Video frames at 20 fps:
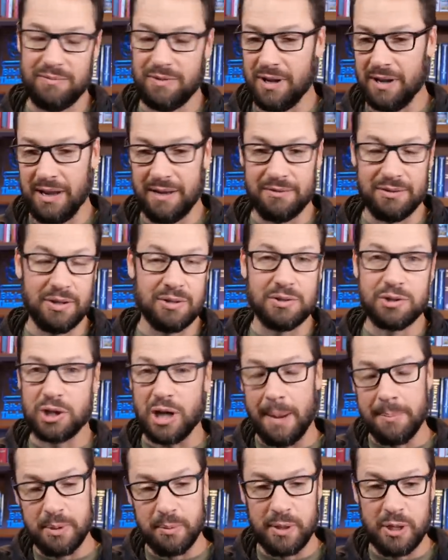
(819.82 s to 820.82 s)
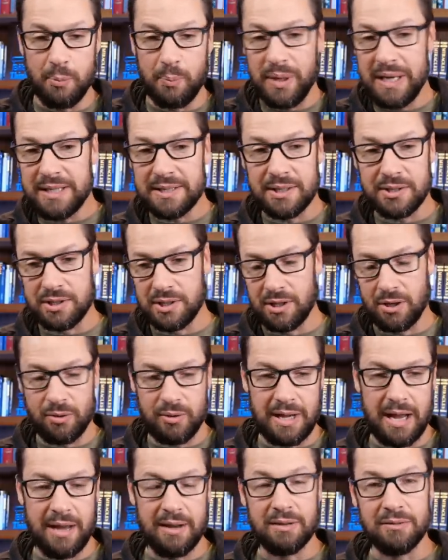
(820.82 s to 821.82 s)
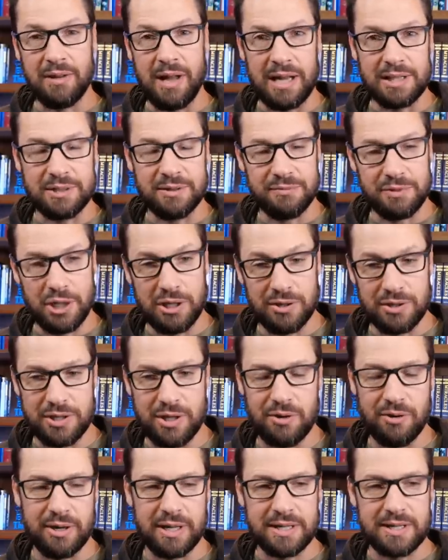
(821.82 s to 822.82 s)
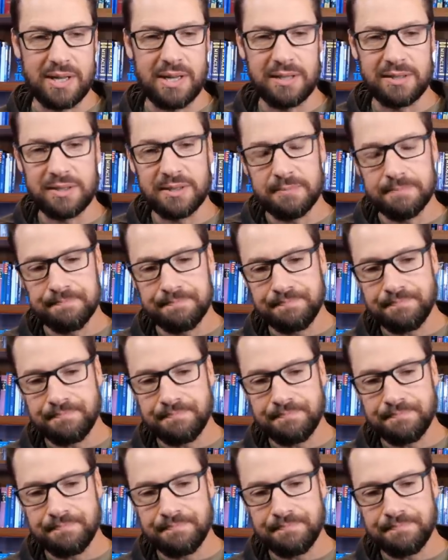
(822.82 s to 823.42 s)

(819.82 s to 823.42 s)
and chop them into pieces and create lots of genders that don't exist.